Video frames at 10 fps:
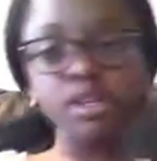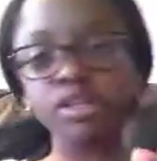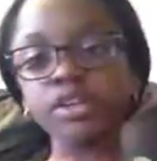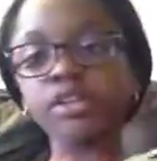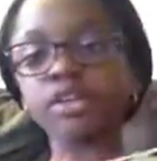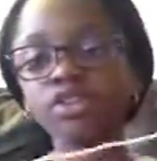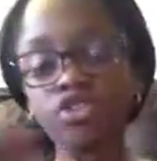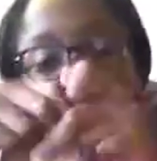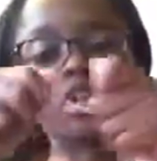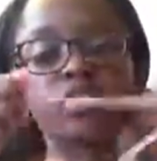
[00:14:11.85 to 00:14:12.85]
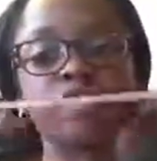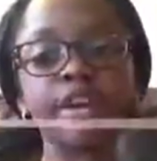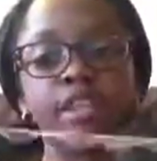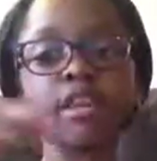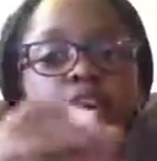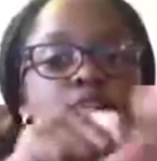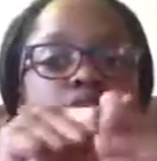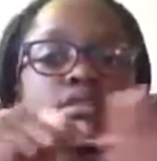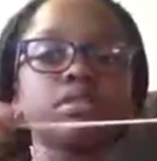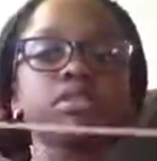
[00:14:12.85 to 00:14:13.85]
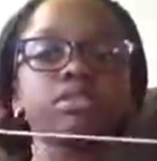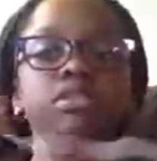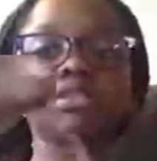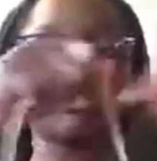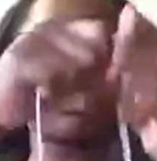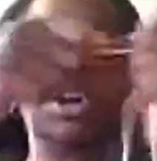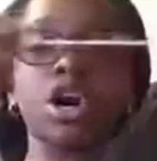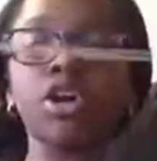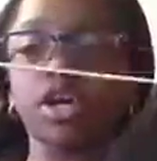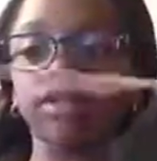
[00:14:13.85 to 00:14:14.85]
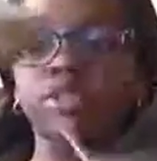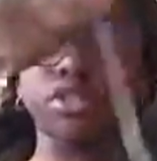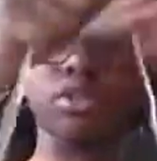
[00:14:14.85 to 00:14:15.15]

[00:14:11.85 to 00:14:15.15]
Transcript: So this string is very long, so all you have to